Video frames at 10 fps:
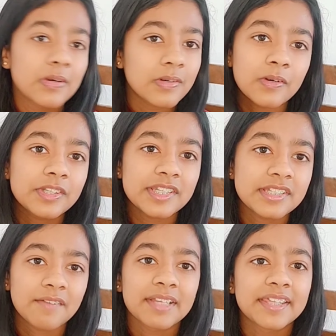or just
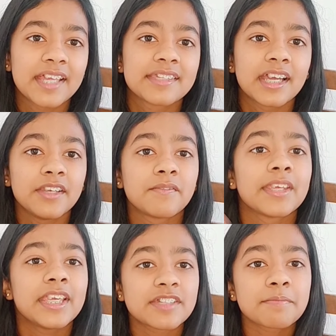stuff like that to kind of
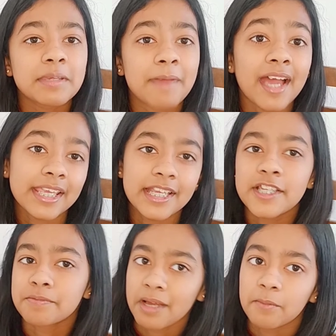ease me back into
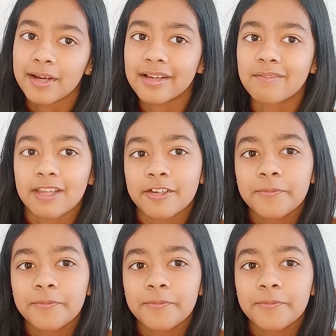my workflow.